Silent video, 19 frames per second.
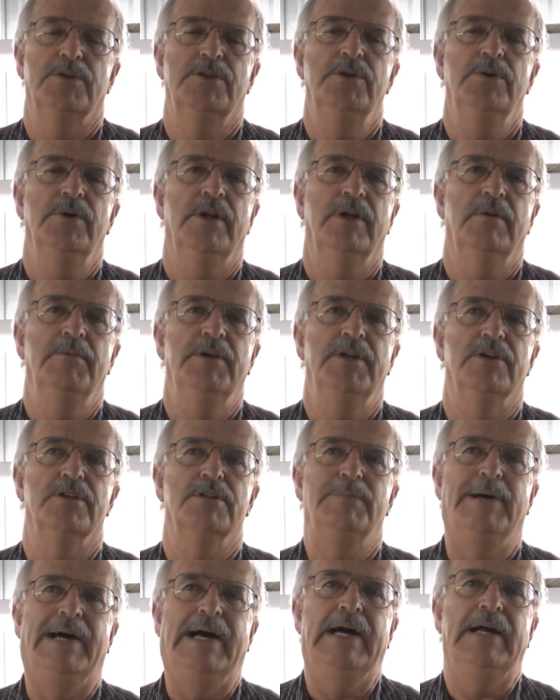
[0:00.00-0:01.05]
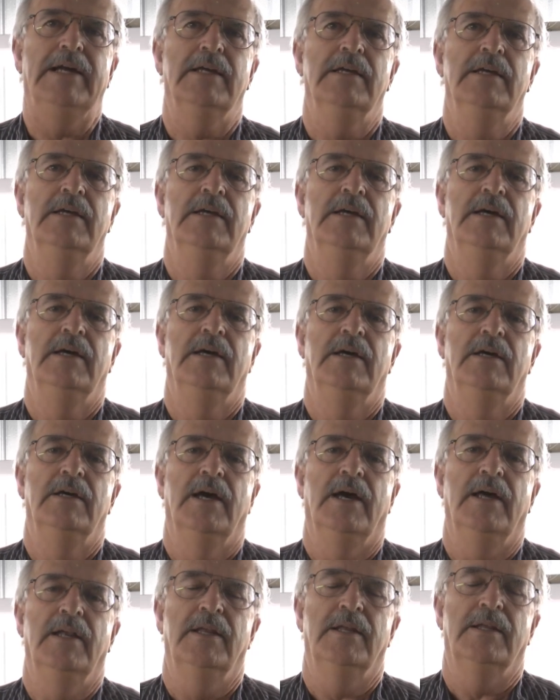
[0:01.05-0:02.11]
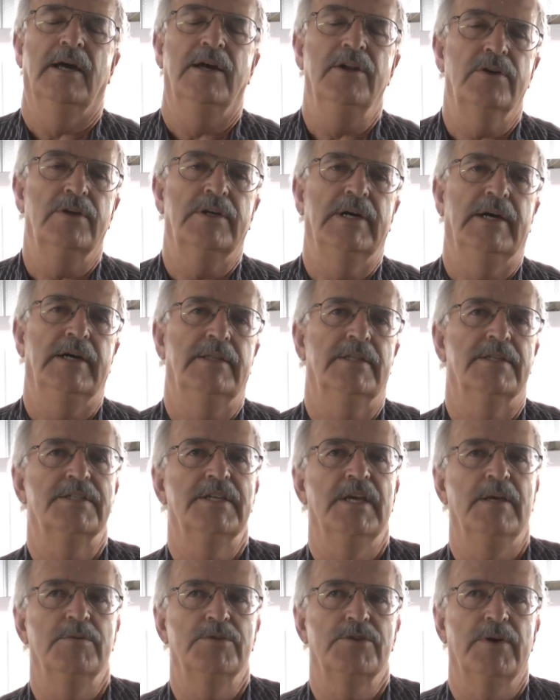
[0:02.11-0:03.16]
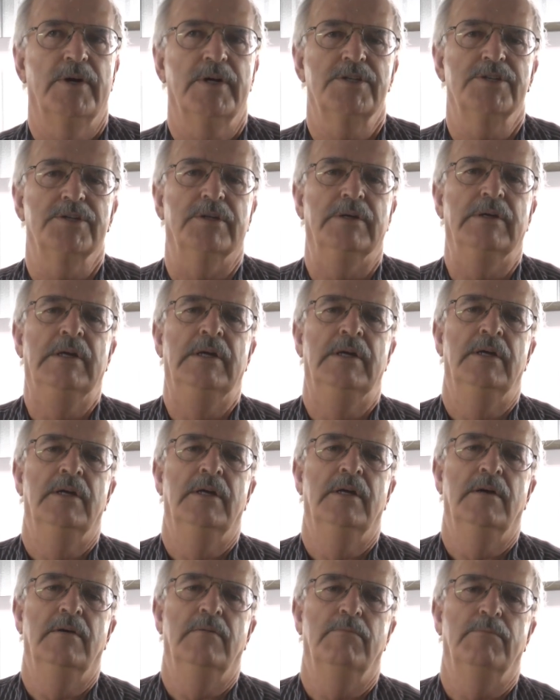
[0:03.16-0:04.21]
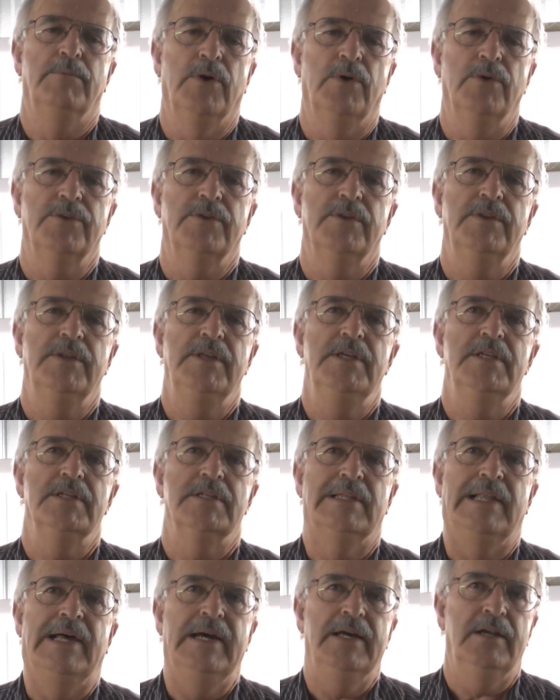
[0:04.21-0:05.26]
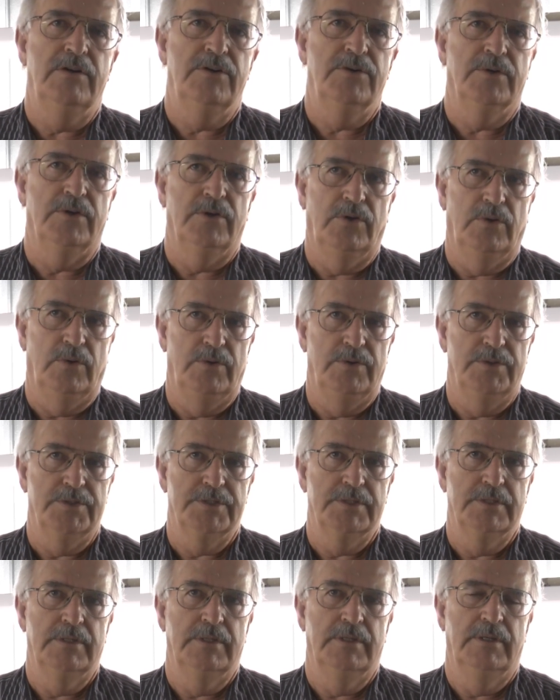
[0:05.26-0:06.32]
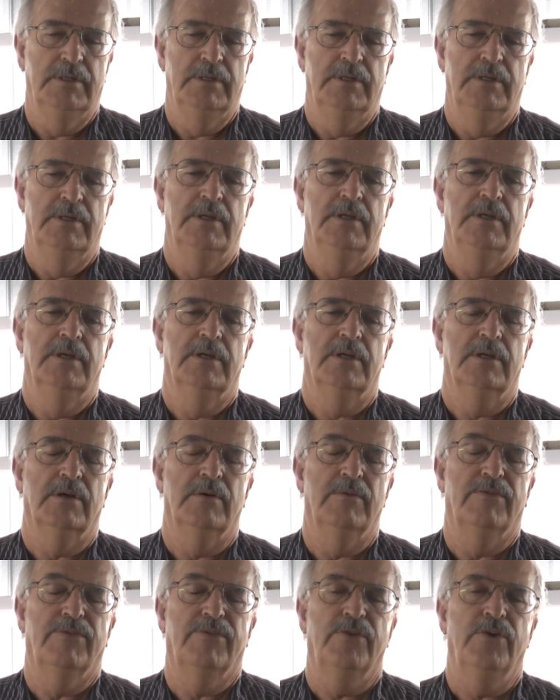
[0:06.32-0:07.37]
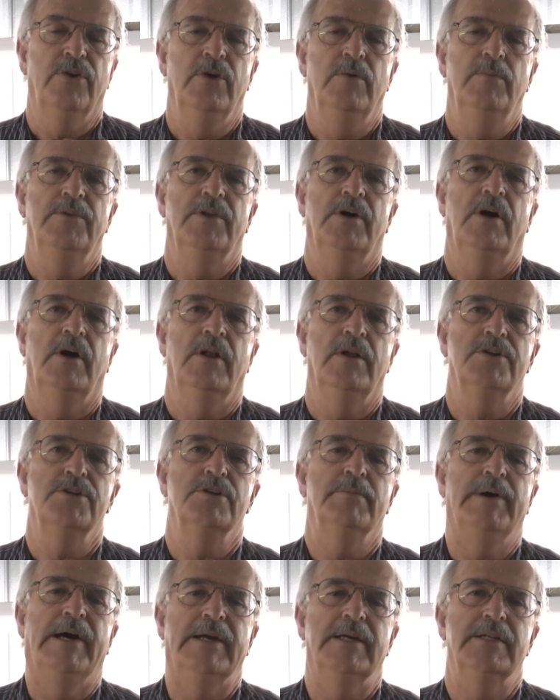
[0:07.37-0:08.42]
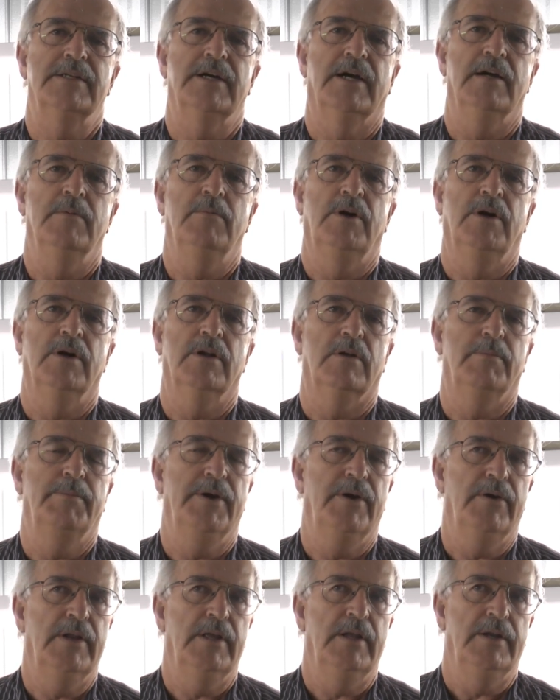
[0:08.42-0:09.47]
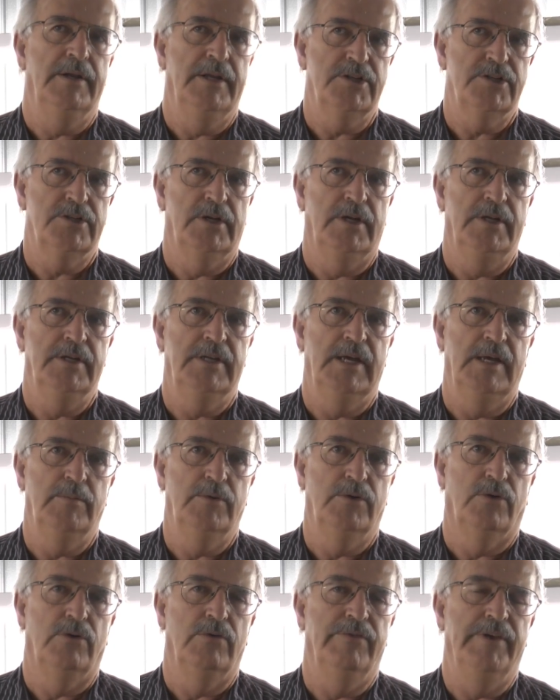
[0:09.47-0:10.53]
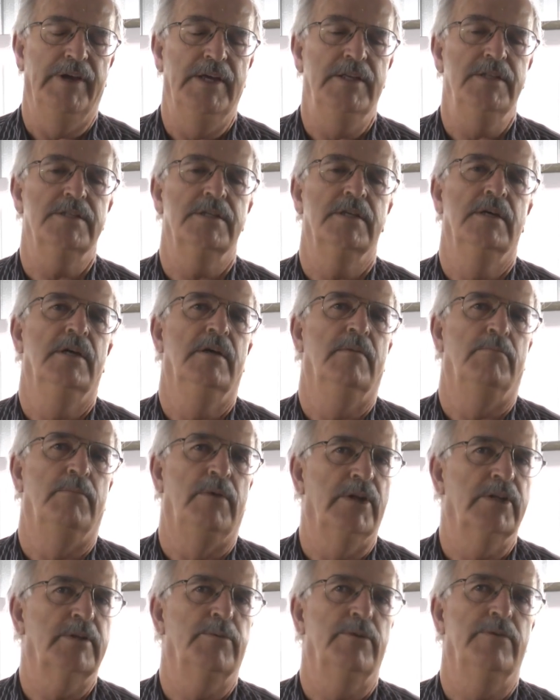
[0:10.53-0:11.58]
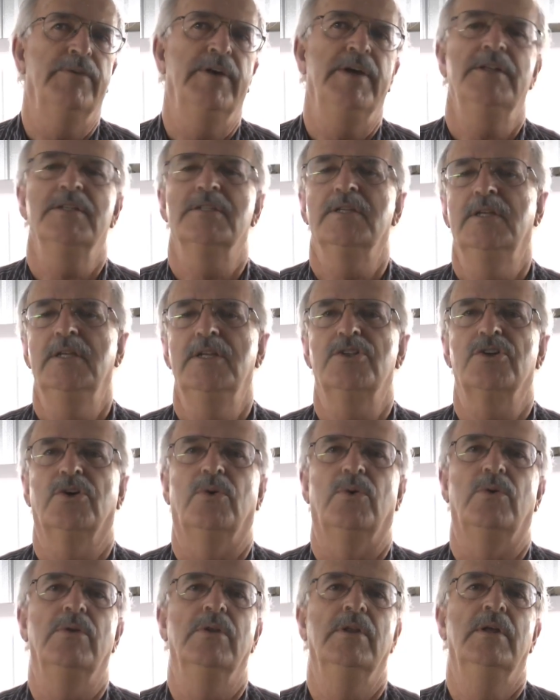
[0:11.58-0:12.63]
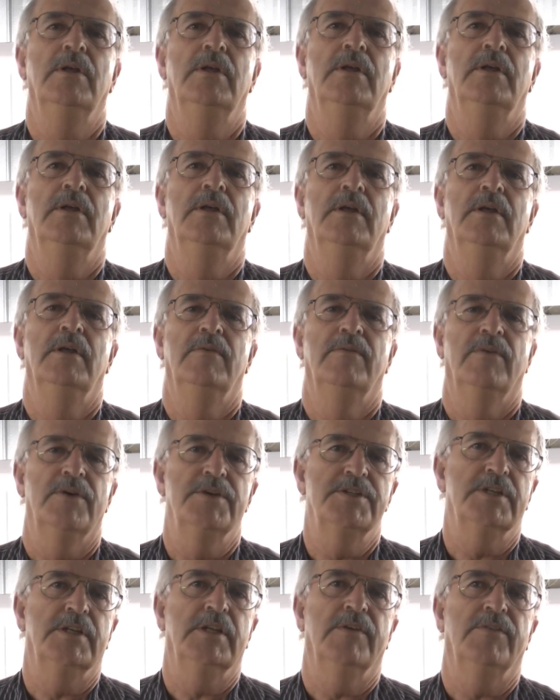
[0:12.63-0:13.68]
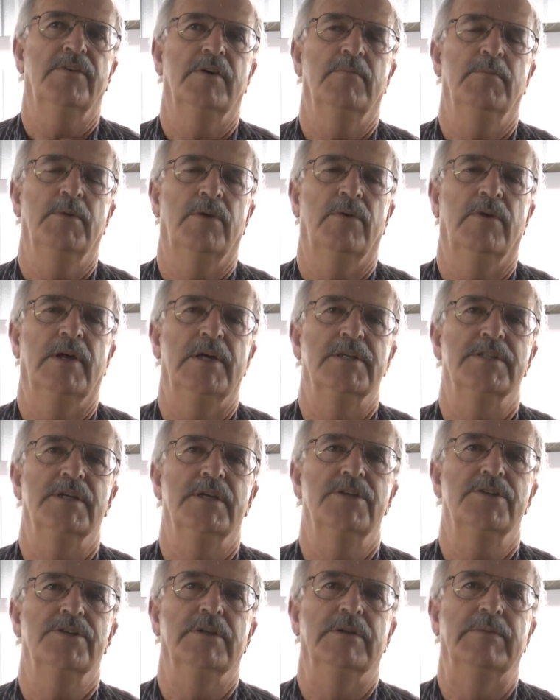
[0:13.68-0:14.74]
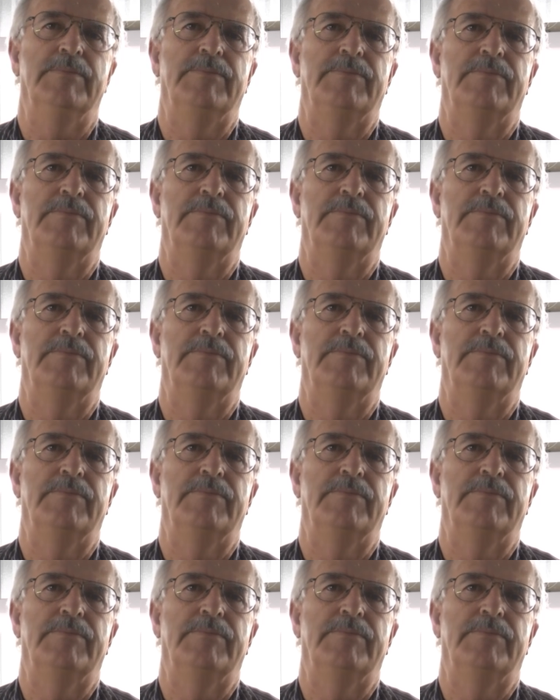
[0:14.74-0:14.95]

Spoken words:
200 meters back, and it undercut the same structure. Both of these line of drill holes confirmed the Hollinger-McIntyre model, parallel and echelon type gold veins, multiple veins in each hole, very significant mineralization.